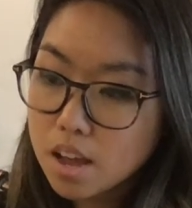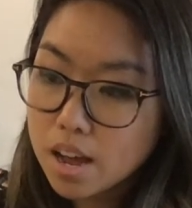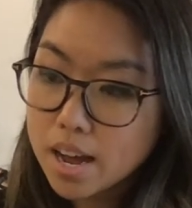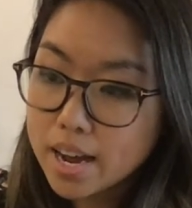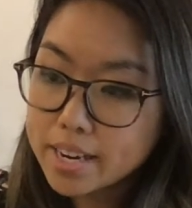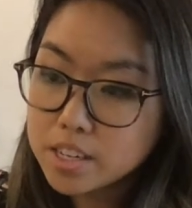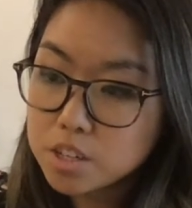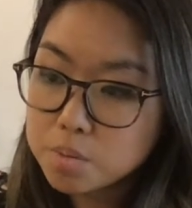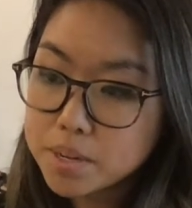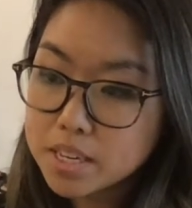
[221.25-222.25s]
I
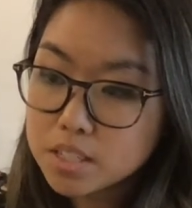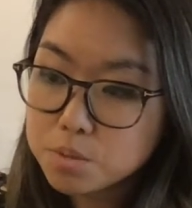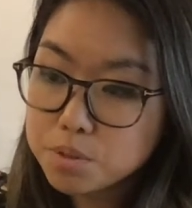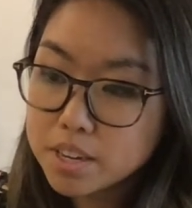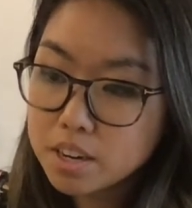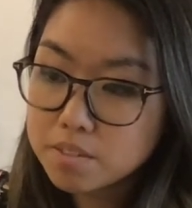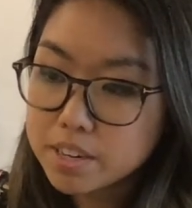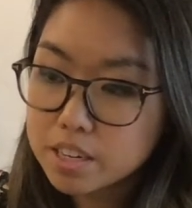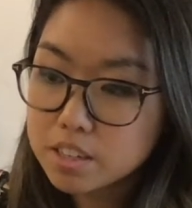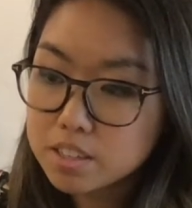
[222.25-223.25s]
know because we are
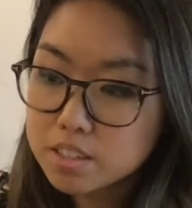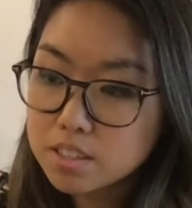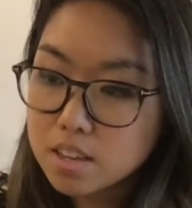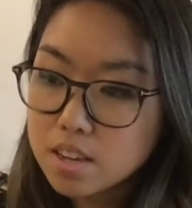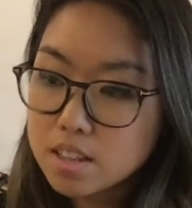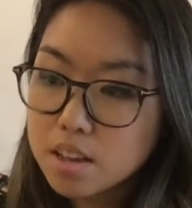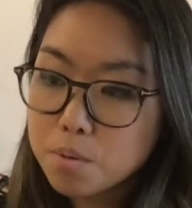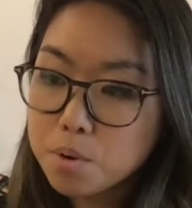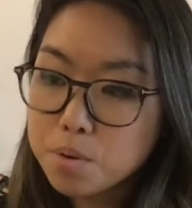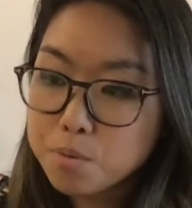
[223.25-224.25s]
readers that
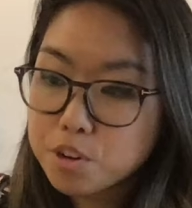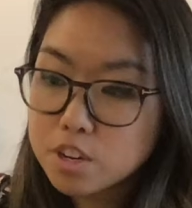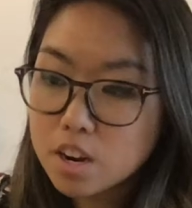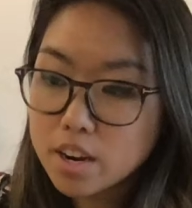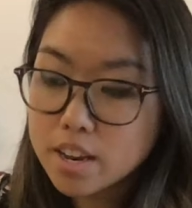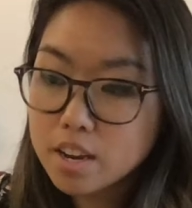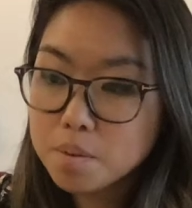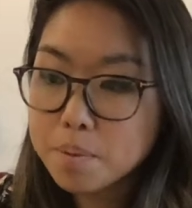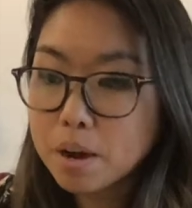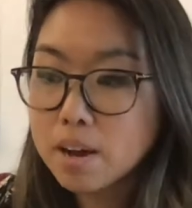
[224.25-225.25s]
when we're talking
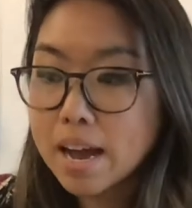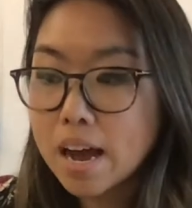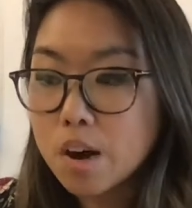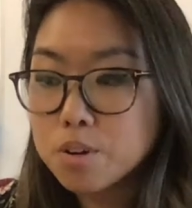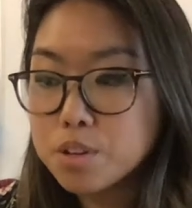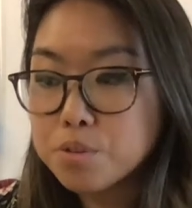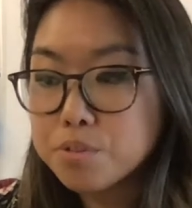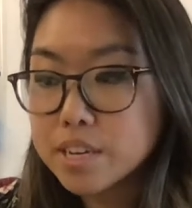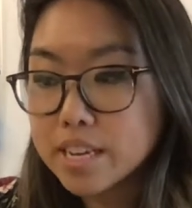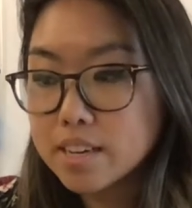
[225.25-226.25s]
about how you
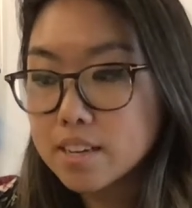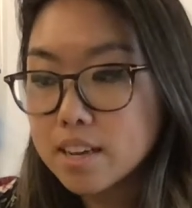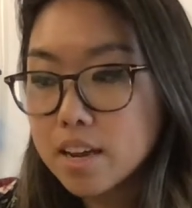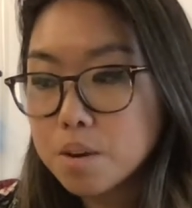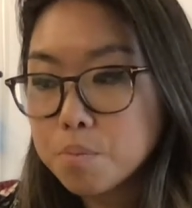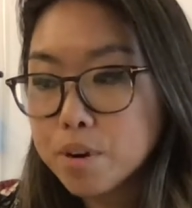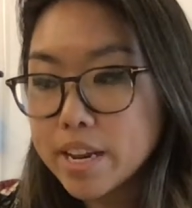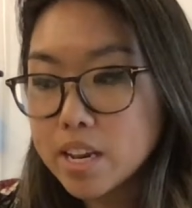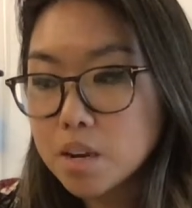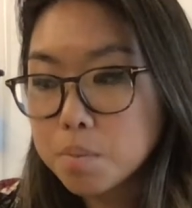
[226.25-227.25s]
read and
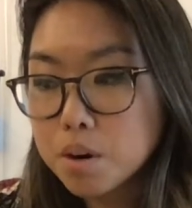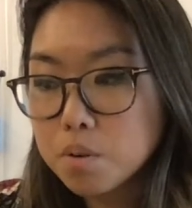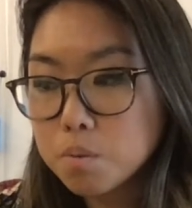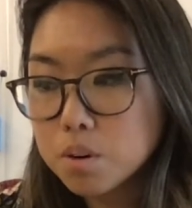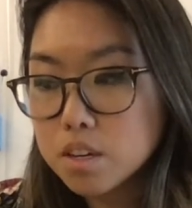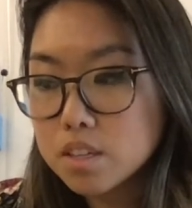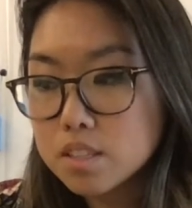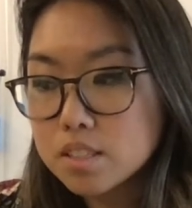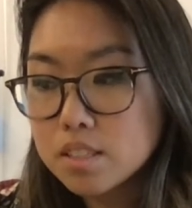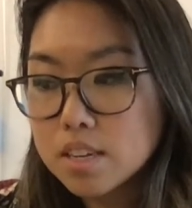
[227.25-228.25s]
breaking apart
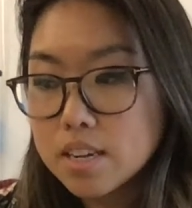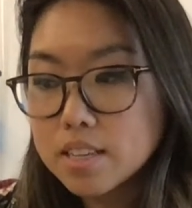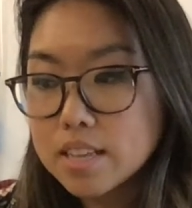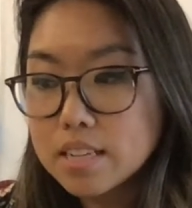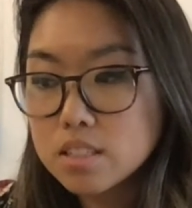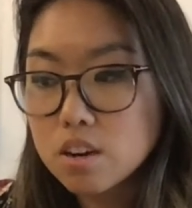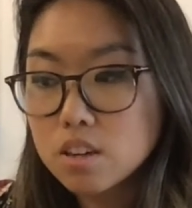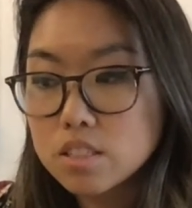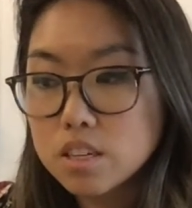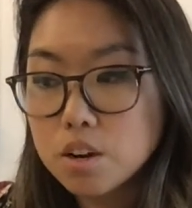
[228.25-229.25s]
words, that's
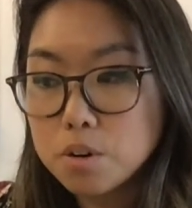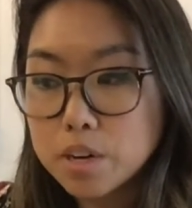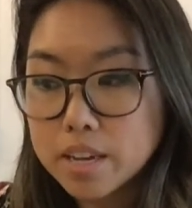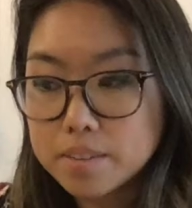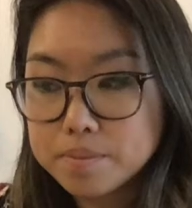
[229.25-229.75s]
called decoding.